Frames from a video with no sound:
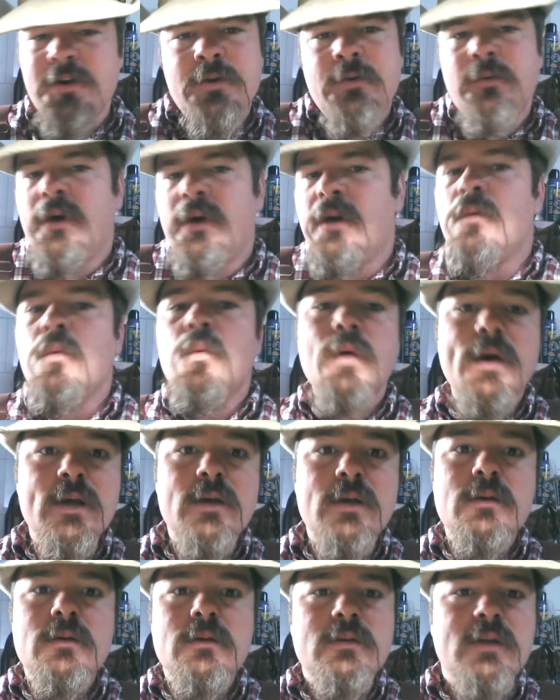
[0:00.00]
knew how to
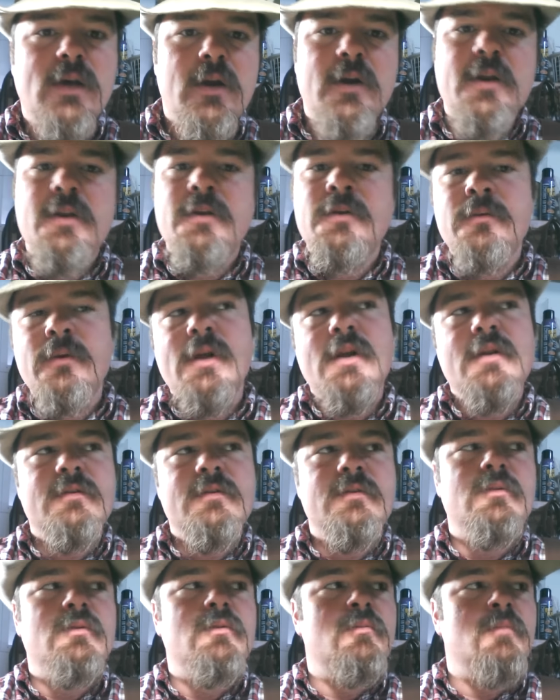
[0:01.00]
weld. I already knew how to
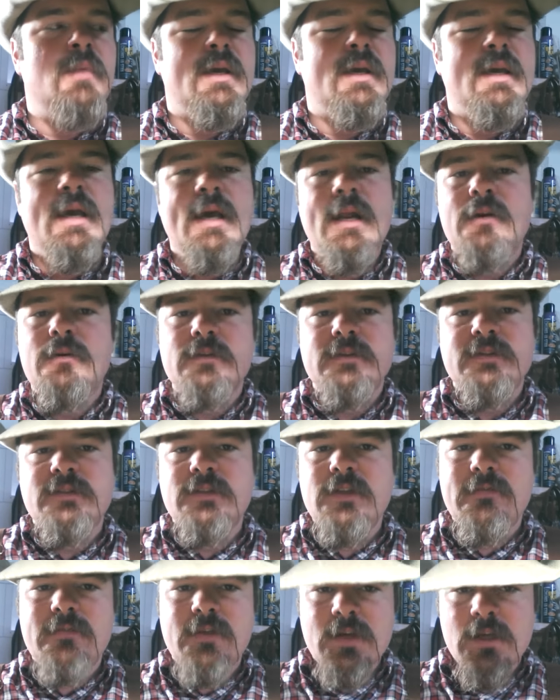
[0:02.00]
do mechanical
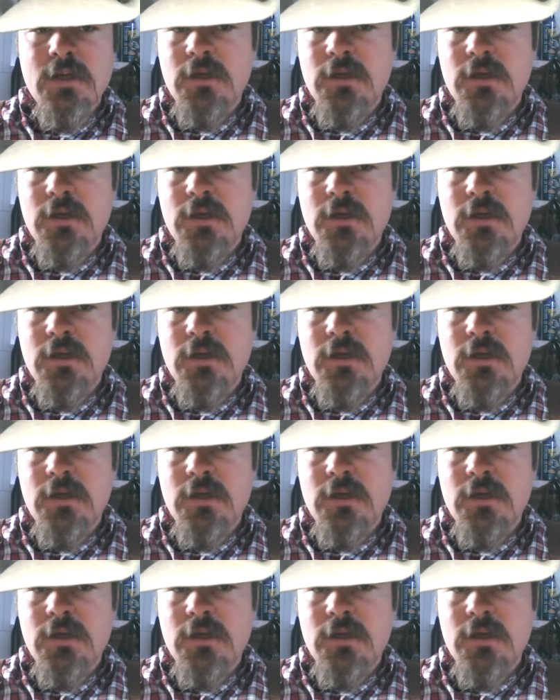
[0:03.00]
stuff. I